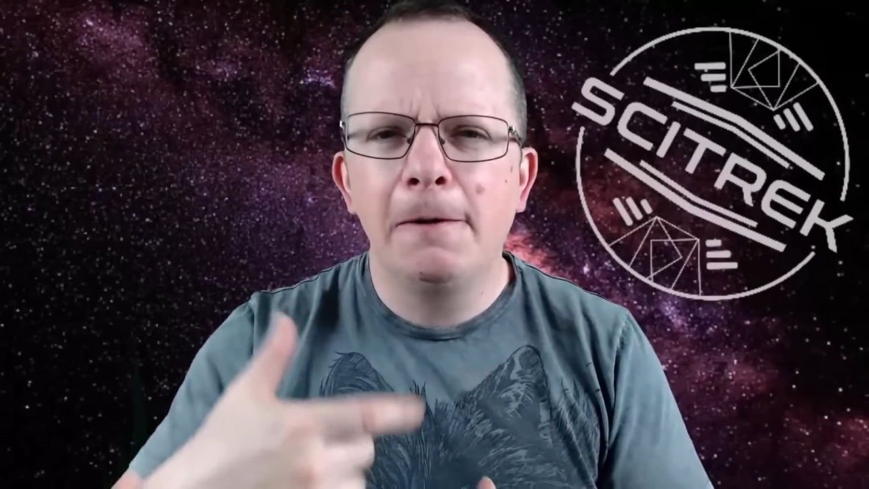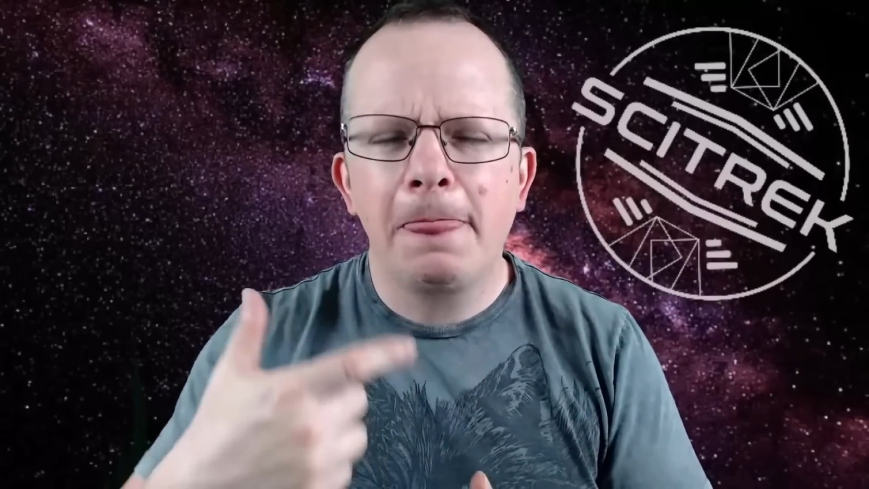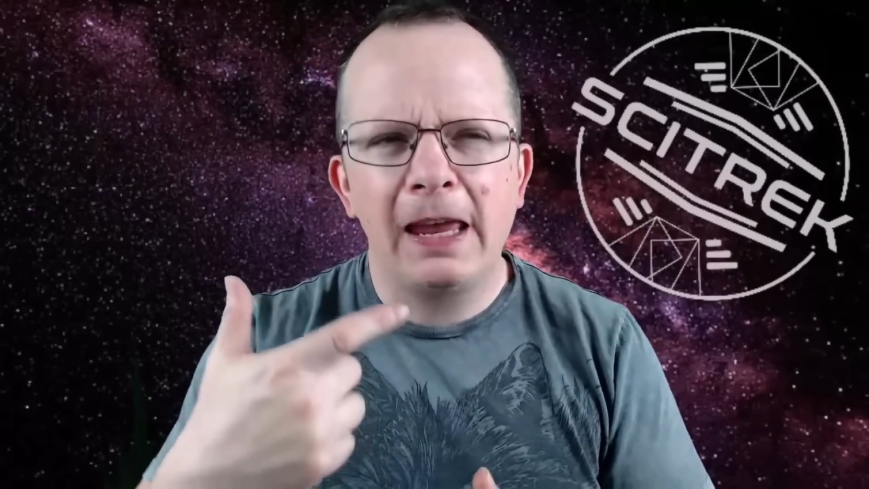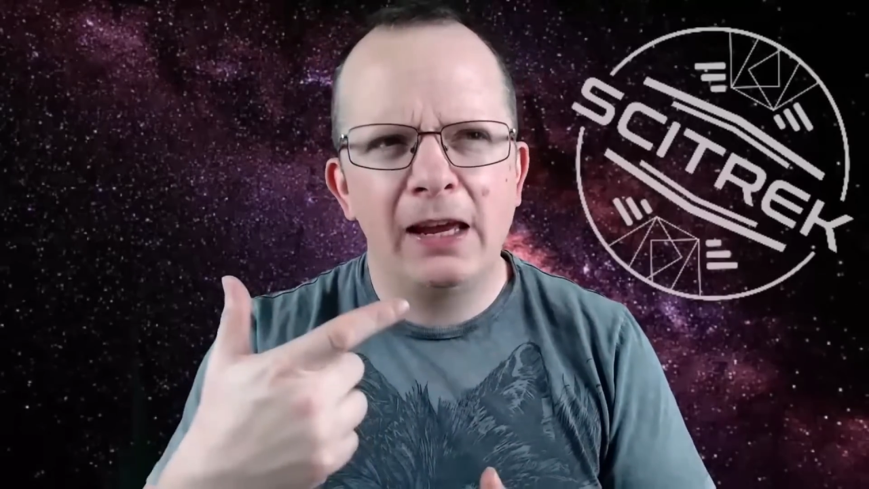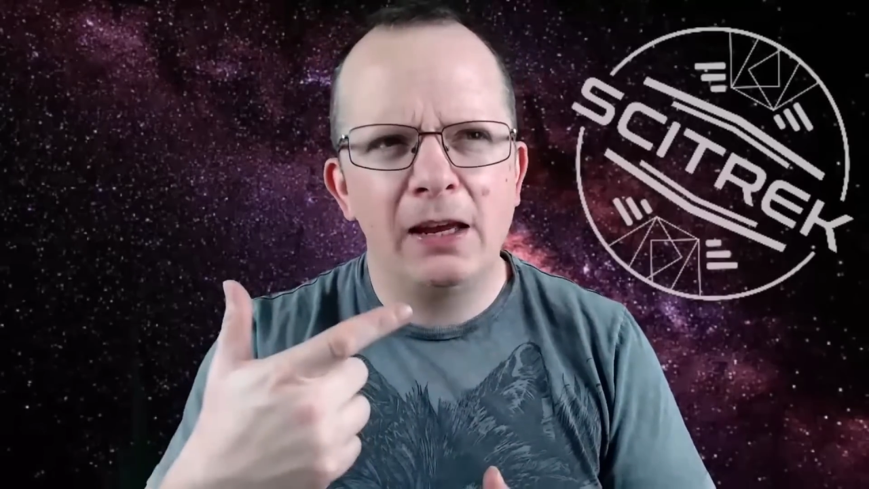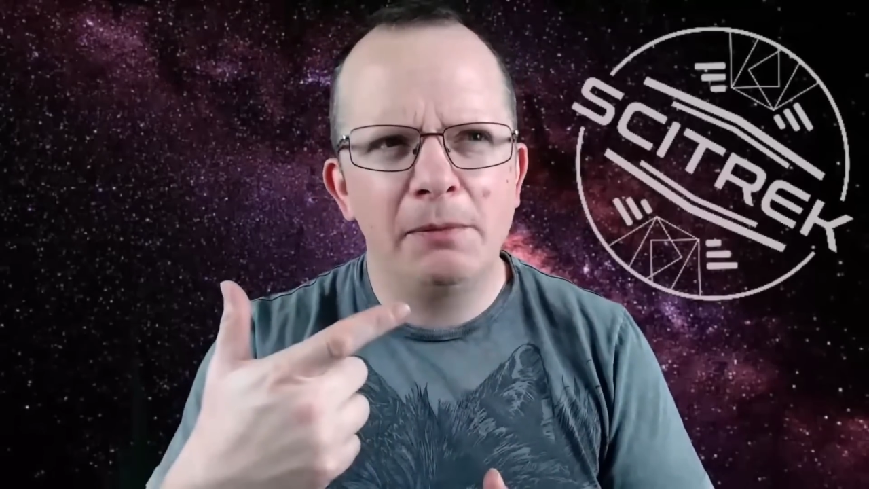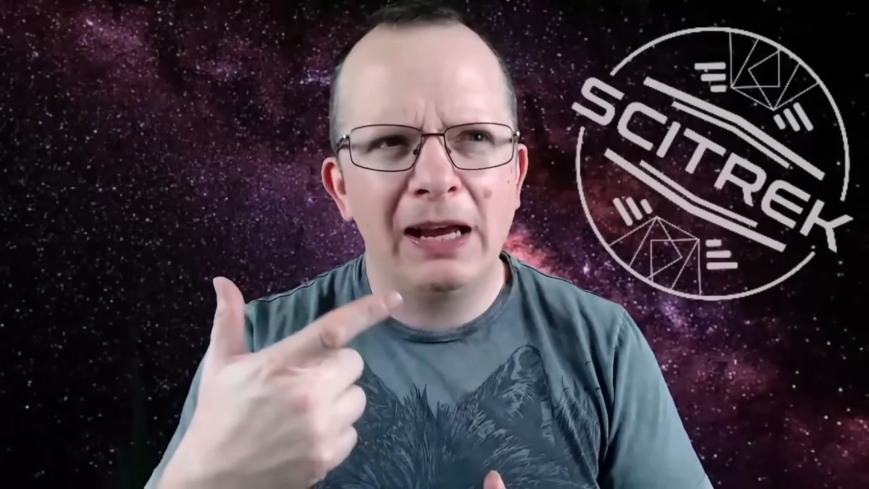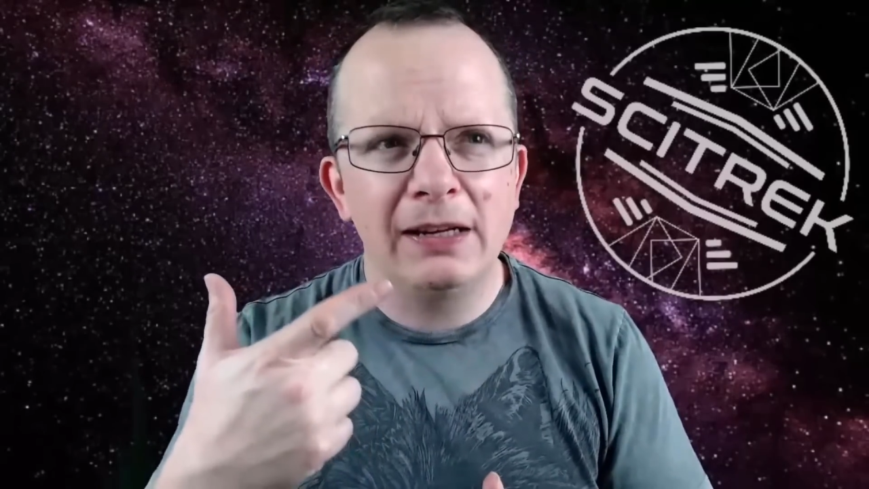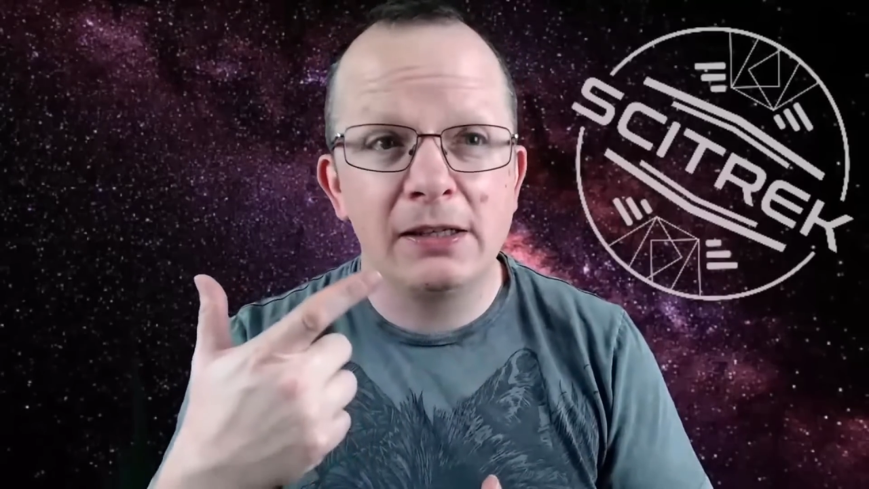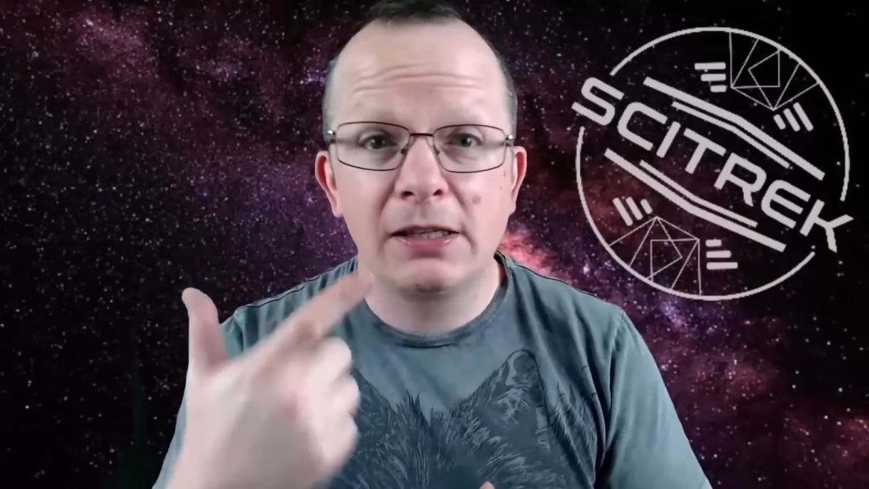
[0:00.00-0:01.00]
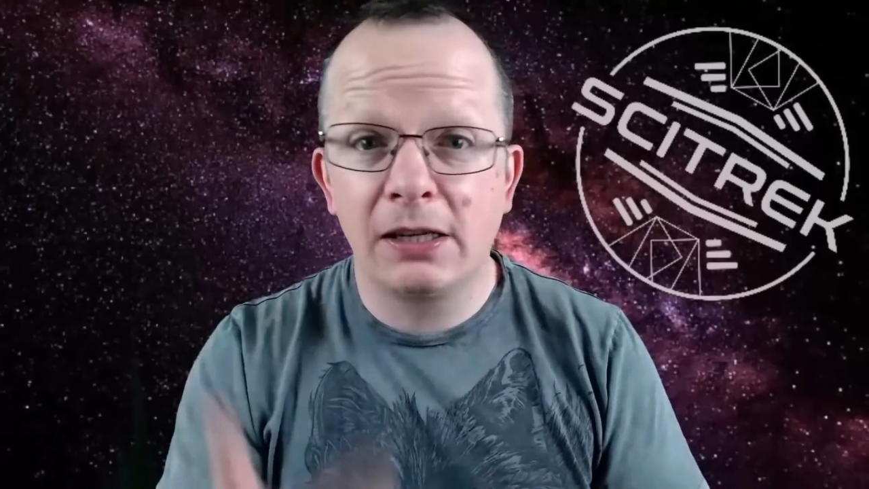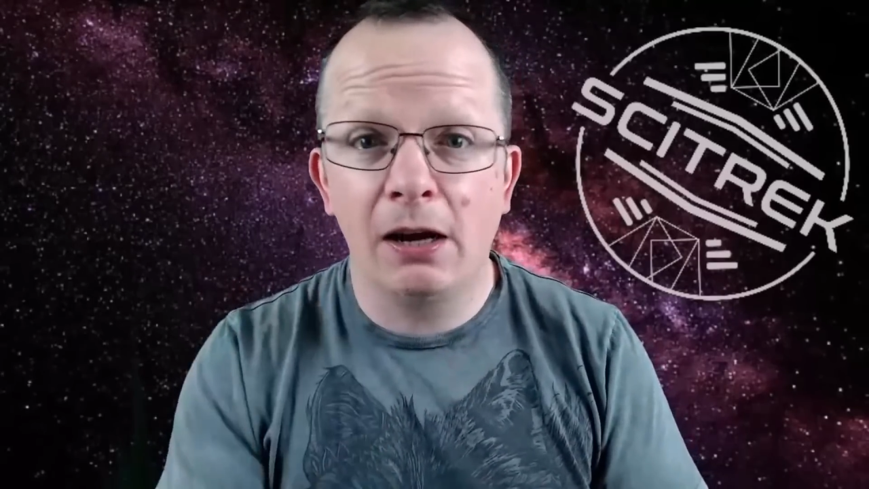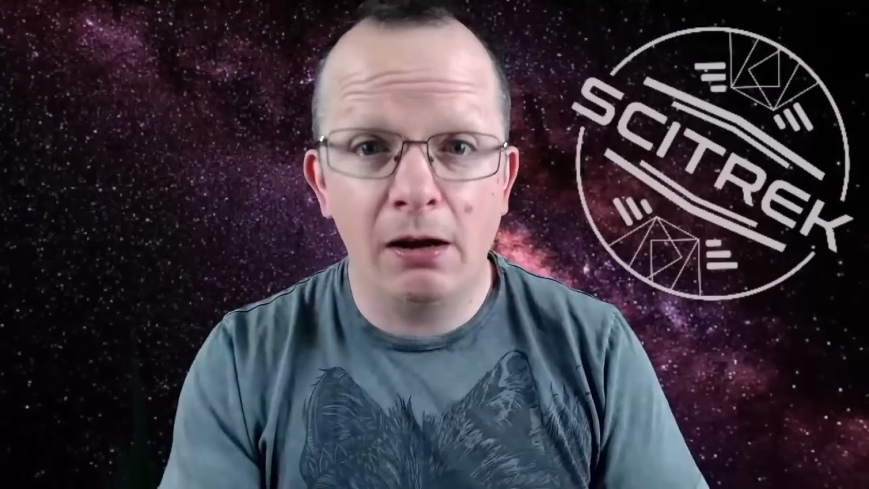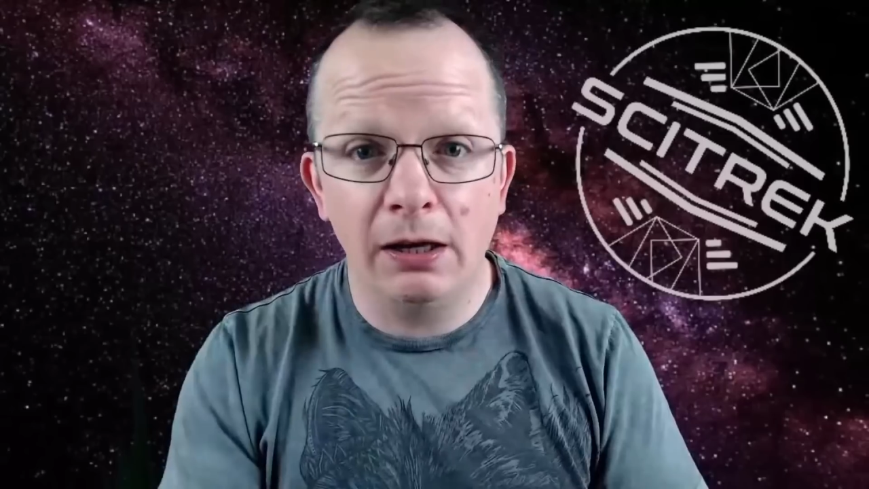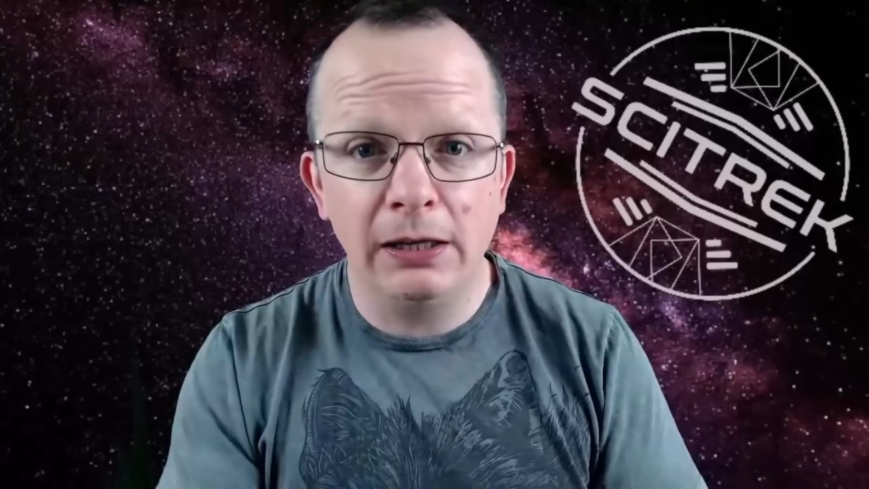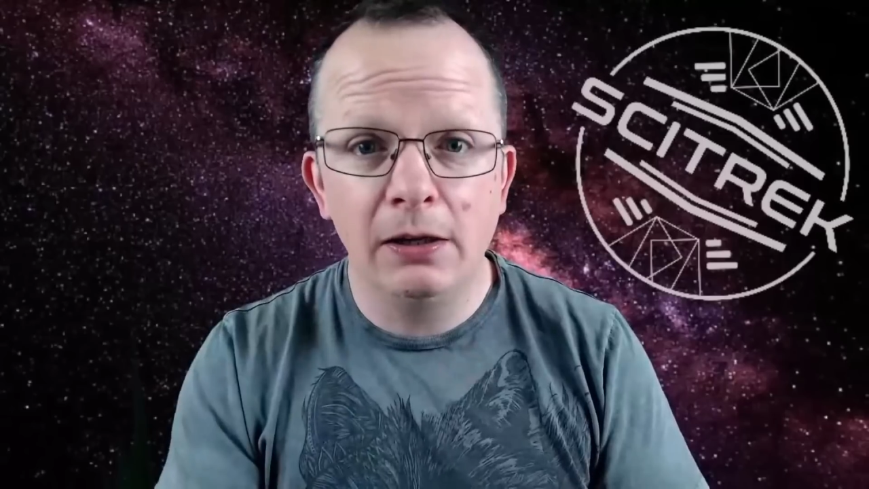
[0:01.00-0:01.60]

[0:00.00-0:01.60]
and Sky,